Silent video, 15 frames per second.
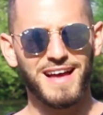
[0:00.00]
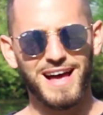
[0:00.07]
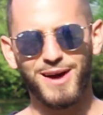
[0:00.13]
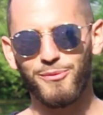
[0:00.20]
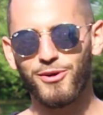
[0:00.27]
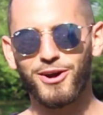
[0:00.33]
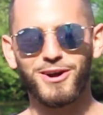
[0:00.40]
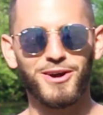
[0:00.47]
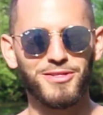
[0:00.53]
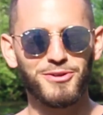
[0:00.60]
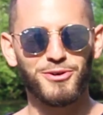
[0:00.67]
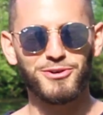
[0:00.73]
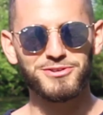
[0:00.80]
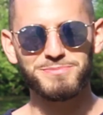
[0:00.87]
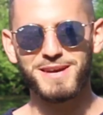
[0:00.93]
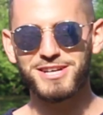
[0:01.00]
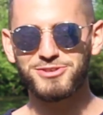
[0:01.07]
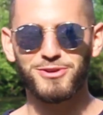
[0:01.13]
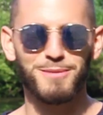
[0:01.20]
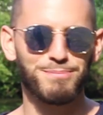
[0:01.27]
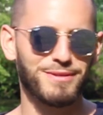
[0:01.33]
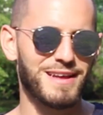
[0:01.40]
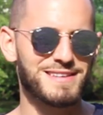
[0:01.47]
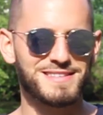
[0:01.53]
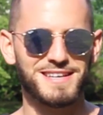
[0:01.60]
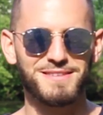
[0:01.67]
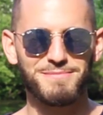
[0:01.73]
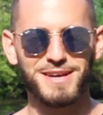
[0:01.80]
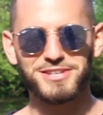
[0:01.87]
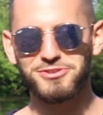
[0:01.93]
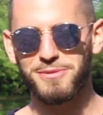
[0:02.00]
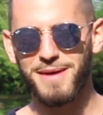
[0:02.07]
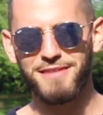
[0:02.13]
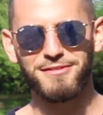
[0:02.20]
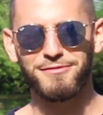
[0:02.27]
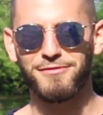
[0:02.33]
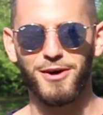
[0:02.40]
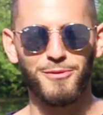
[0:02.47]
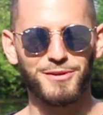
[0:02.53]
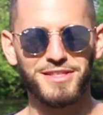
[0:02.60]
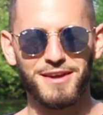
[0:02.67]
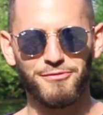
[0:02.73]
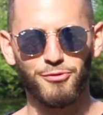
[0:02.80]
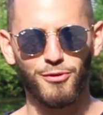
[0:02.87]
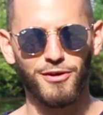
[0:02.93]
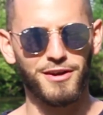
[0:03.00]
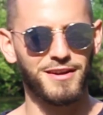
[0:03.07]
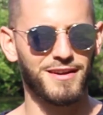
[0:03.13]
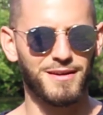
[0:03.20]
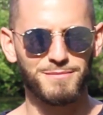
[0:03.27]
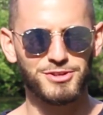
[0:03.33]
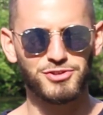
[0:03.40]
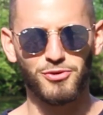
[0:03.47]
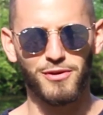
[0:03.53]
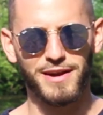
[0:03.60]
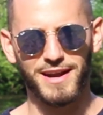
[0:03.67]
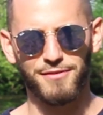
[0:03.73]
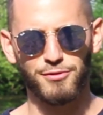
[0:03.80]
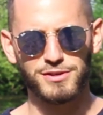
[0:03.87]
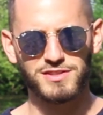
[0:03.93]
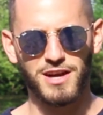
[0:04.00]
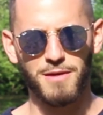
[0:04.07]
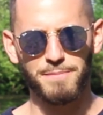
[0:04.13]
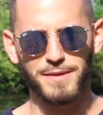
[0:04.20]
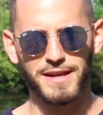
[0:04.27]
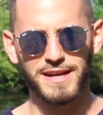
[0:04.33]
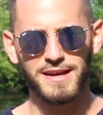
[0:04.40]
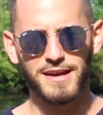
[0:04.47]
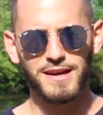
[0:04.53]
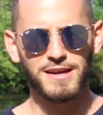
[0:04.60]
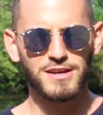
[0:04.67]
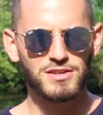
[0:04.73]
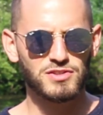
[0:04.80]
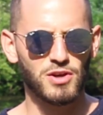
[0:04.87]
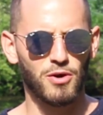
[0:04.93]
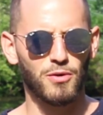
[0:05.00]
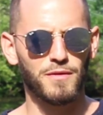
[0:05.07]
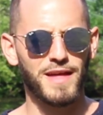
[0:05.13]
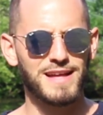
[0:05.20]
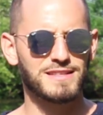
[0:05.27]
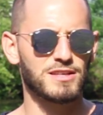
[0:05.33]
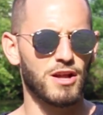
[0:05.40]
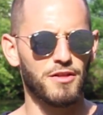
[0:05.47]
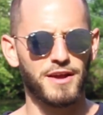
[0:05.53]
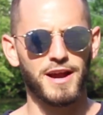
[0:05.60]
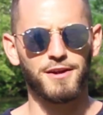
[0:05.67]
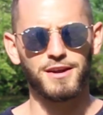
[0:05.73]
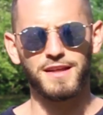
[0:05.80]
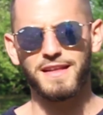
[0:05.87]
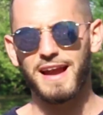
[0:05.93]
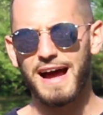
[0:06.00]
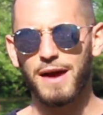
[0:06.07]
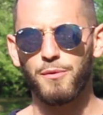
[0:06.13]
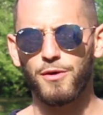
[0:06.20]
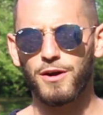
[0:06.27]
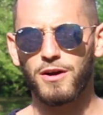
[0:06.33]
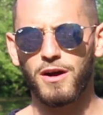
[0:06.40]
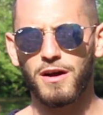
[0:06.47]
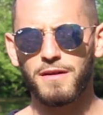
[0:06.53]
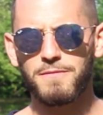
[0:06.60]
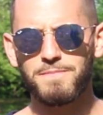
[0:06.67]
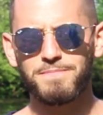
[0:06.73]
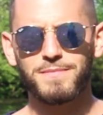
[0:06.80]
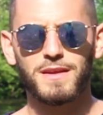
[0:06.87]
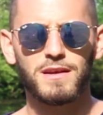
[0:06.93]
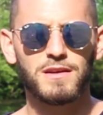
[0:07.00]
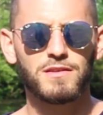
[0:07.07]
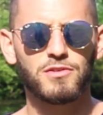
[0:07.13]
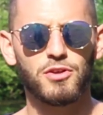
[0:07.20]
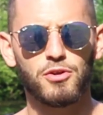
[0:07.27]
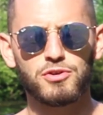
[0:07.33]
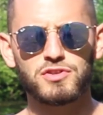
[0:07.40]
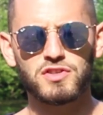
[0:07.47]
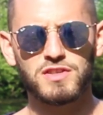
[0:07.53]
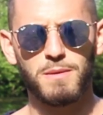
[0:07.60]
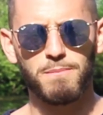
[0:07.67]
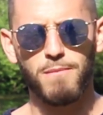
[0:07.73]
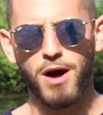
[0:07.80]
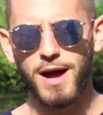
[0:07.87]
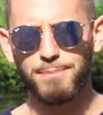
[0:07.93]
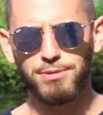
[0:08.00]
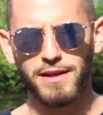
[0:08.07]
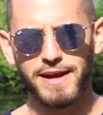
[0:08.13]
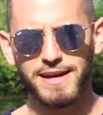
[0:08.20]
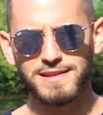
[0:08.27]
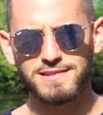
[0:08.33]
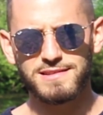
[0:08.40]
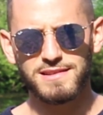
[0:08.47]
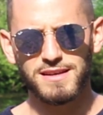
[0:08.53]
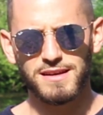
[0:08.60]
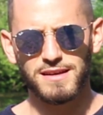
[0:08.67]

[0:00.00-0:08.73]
I work on those, make sure I'm pleasant, make sure I'm having fun with everyone and I'm enjoying everyone's company. So that's another area that I work on. So those are some of my plans.